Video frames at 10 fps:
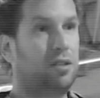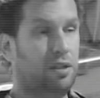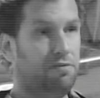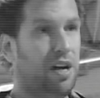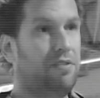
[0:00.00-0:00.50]
a
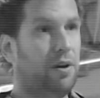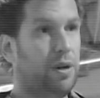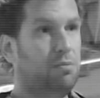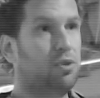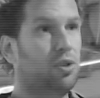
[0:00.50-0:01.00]
5
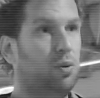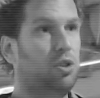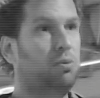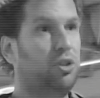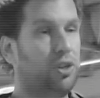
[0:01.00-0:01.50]
RM, so which
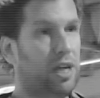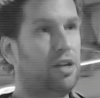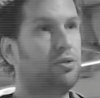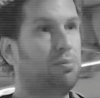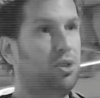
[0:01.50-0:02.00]
means the
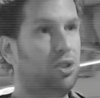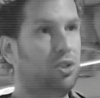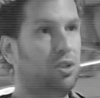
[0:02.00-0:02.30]
last repetition